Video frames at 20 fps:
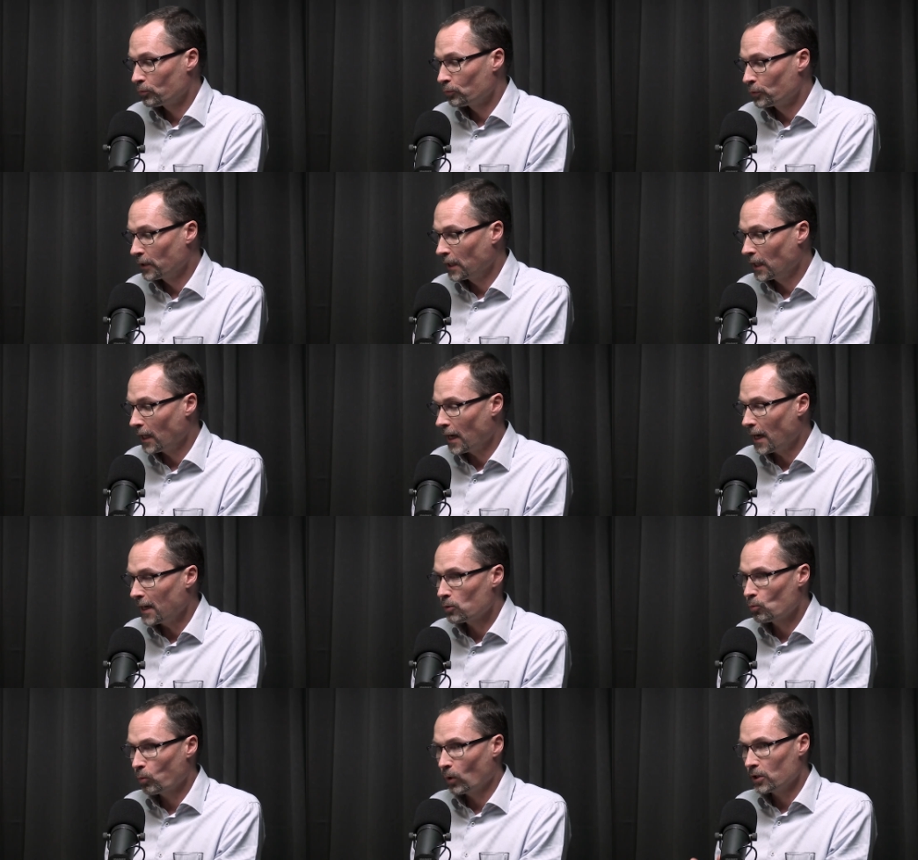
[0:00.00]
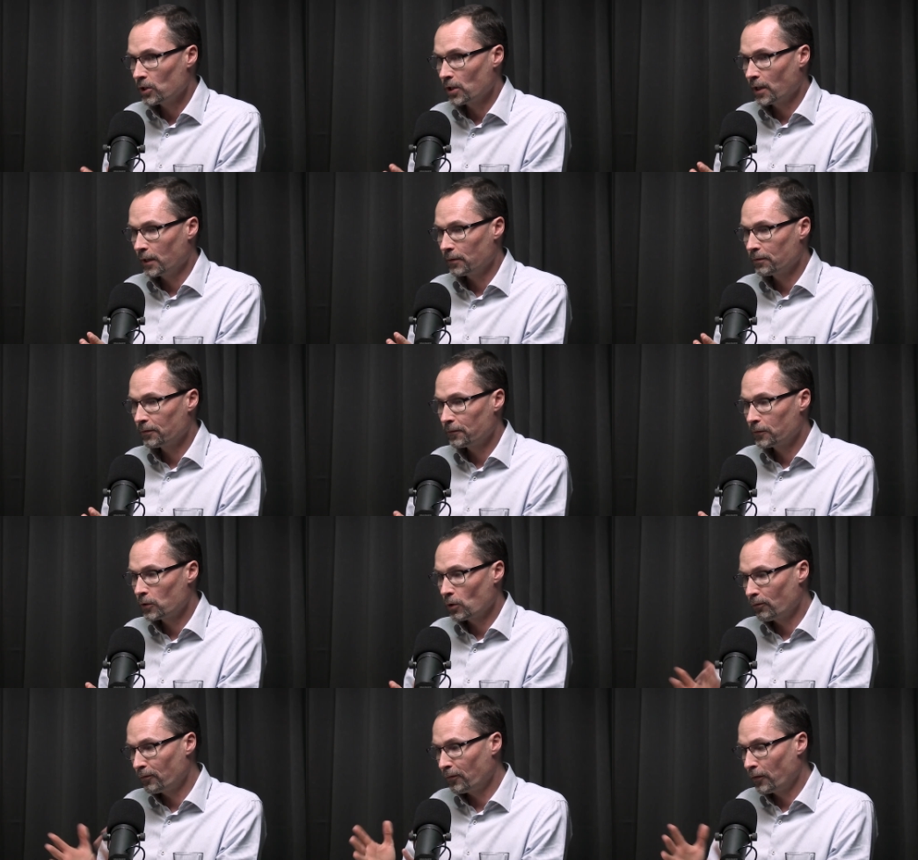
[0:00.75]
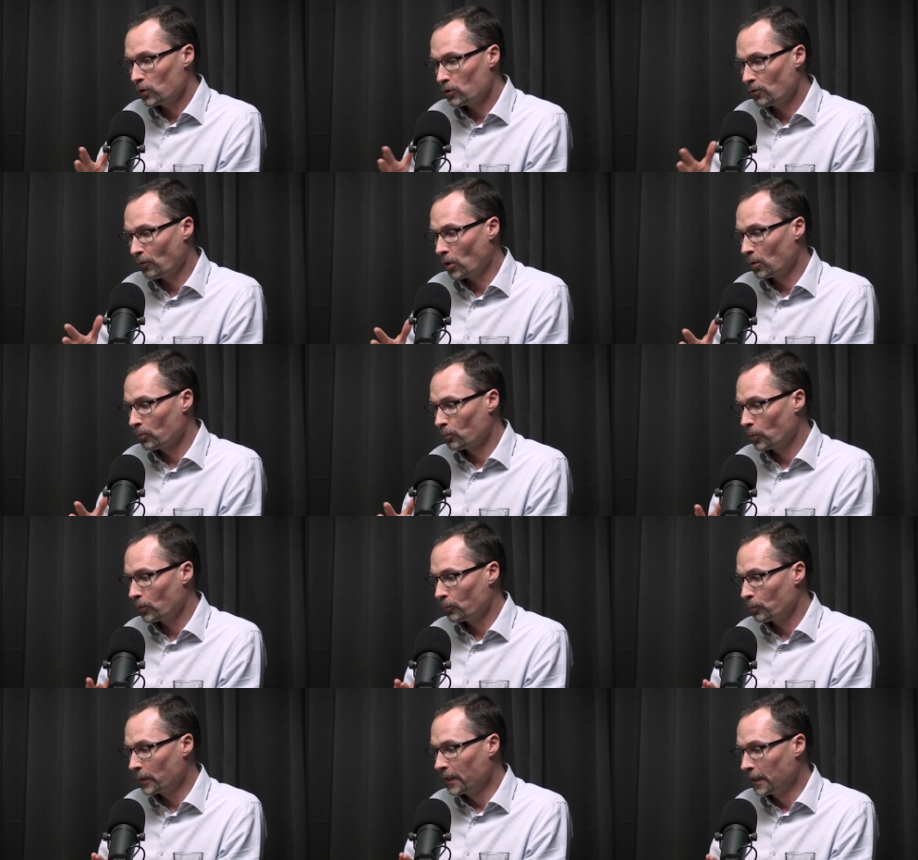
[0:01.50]
realized was that, so first of all,
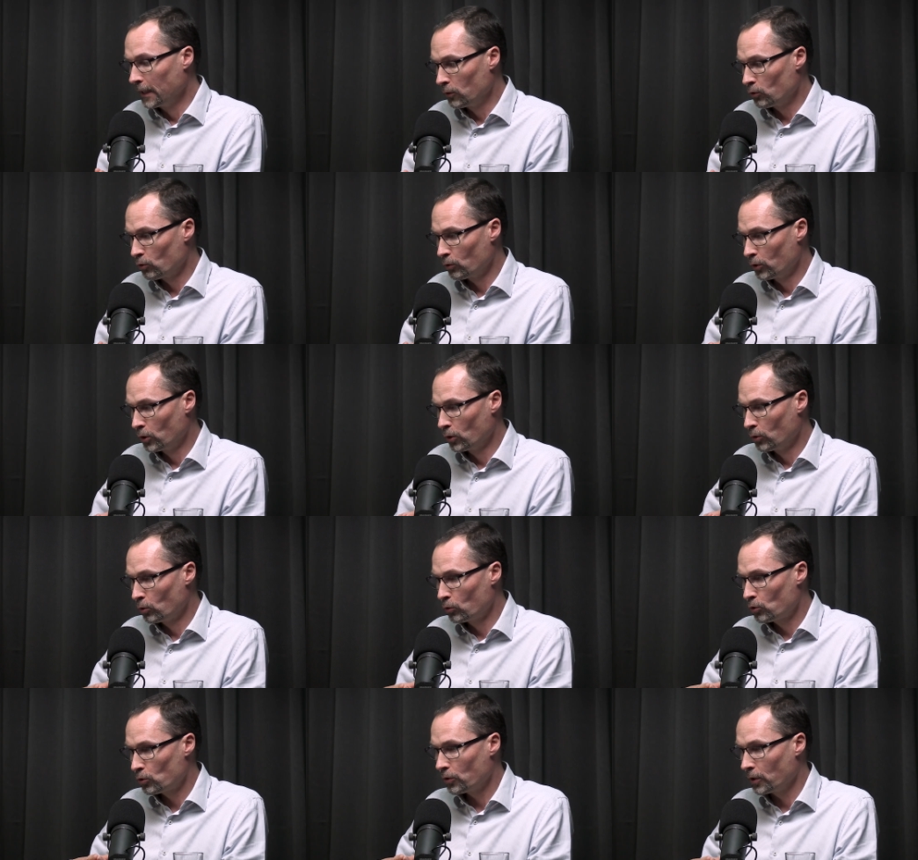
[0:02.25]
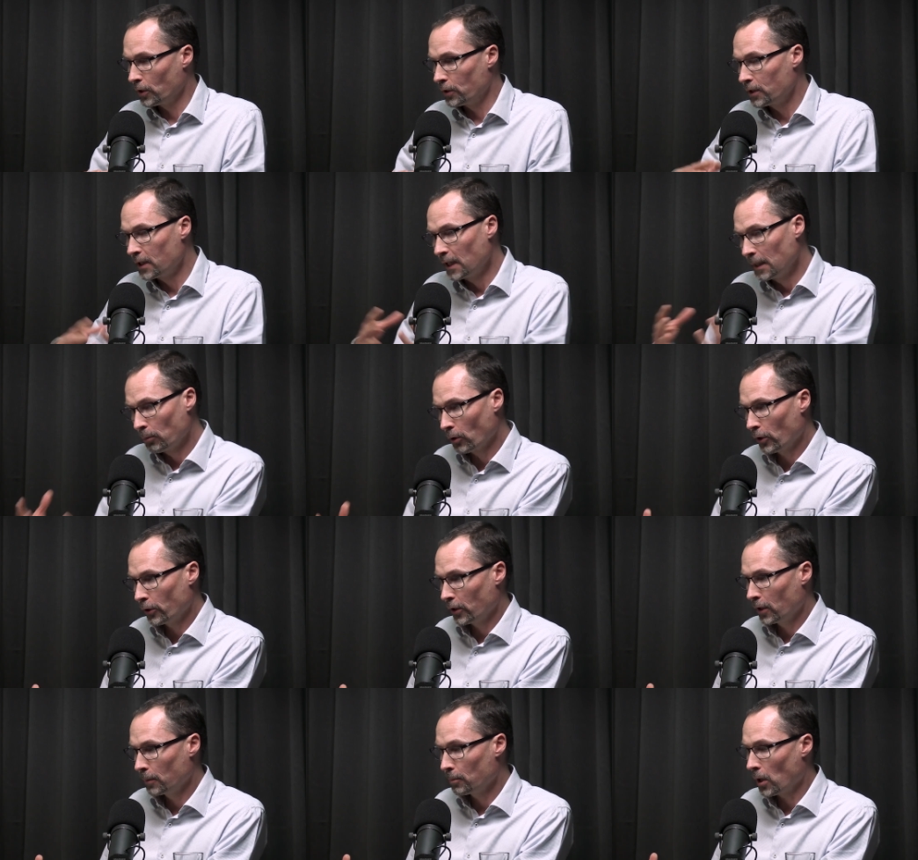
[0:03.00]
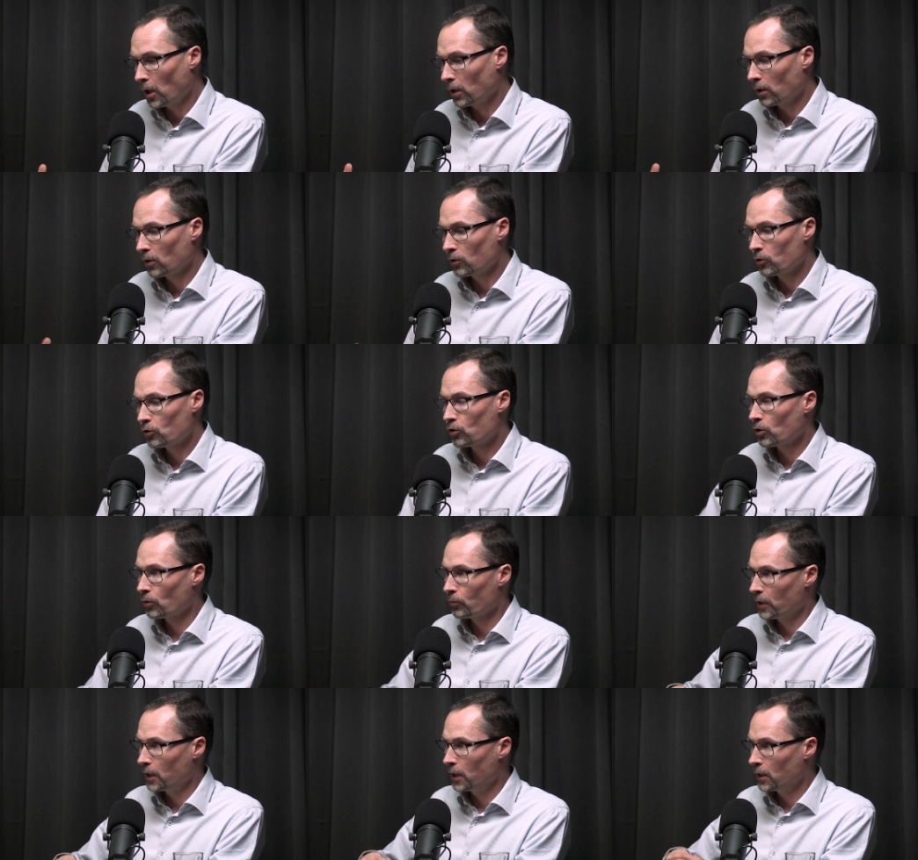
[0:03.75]
we need to use the deep learning models,
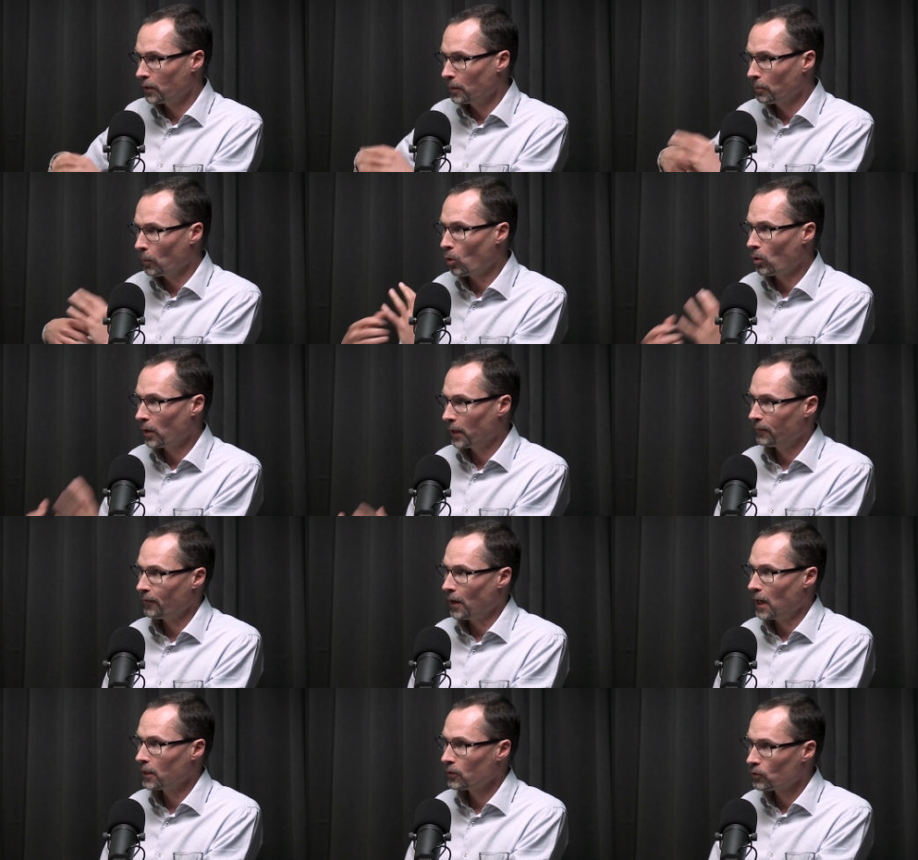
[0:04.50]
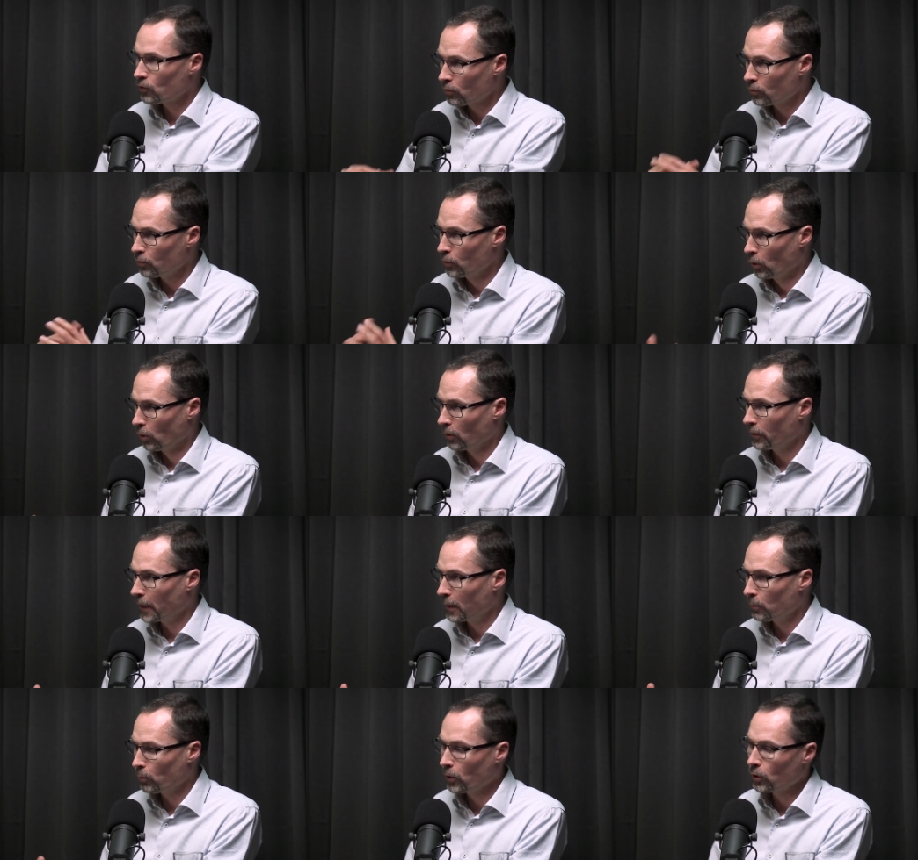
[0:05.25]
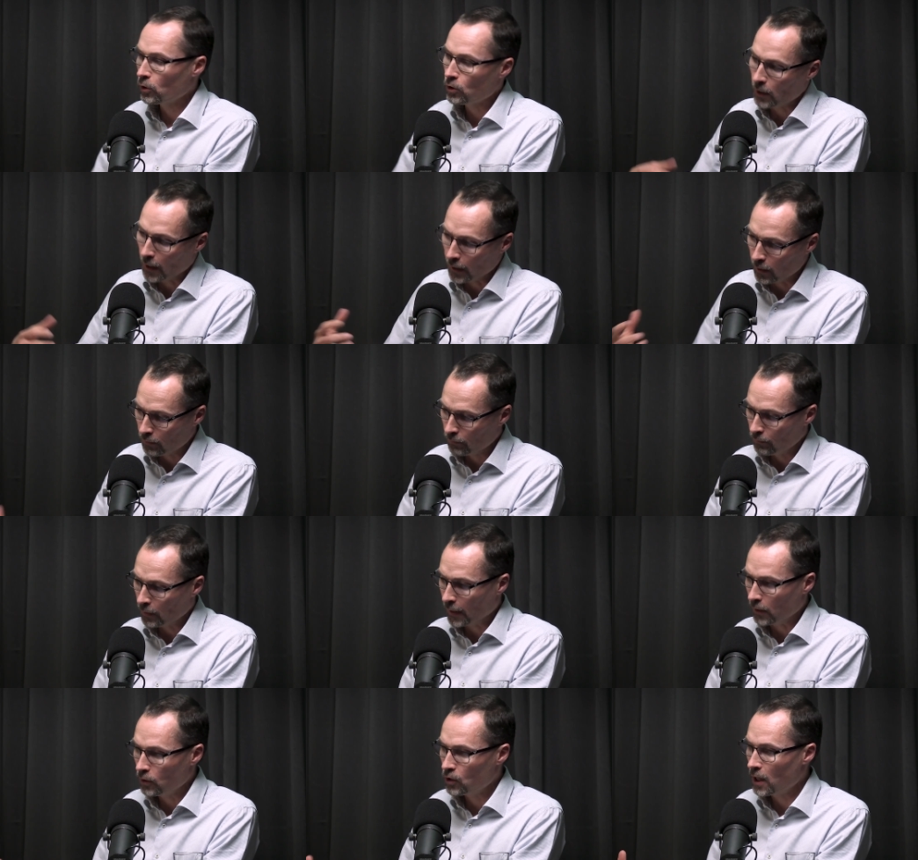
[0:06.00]
so the more advanced neural networks like
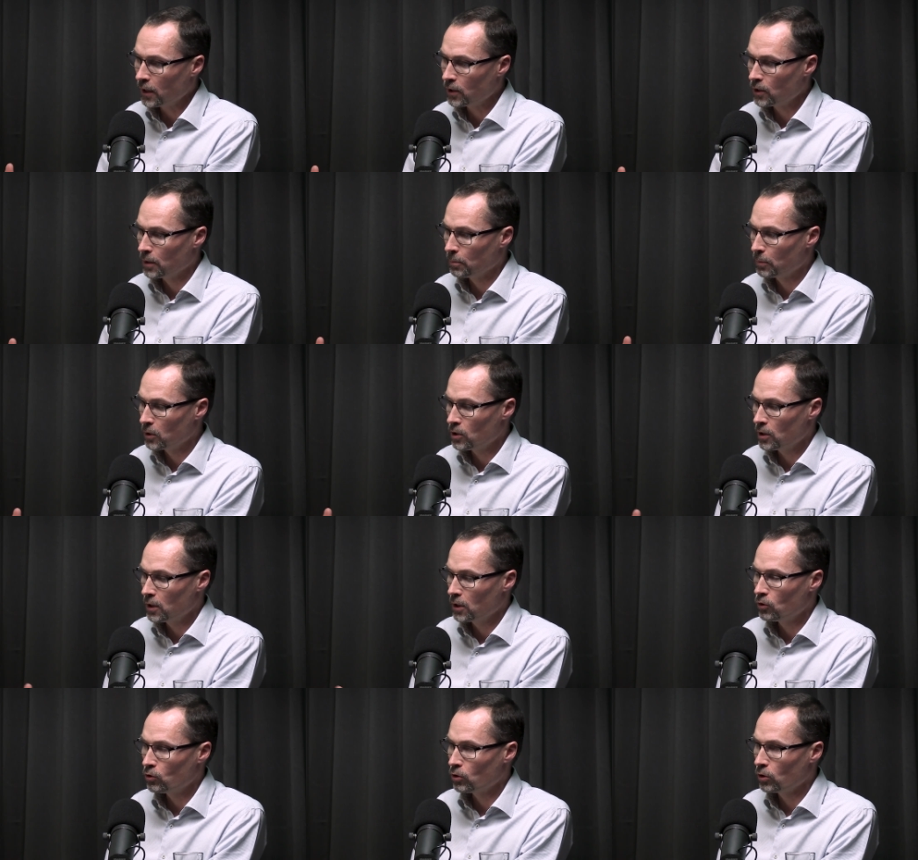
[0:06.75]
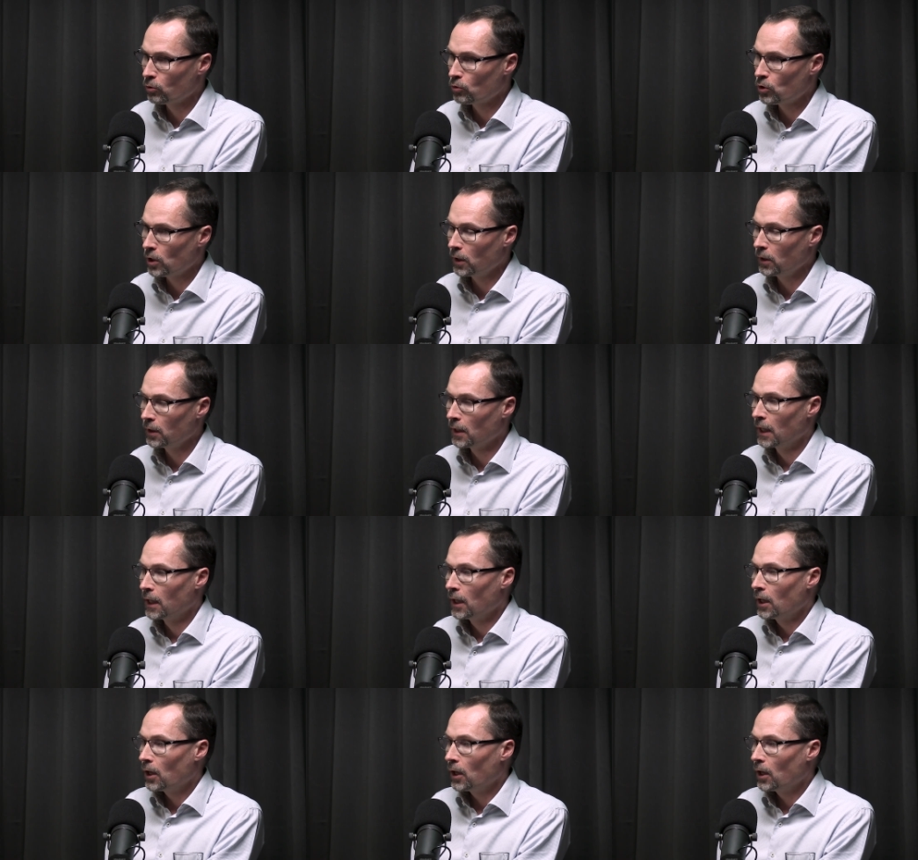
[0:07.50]
ChatGPT is using.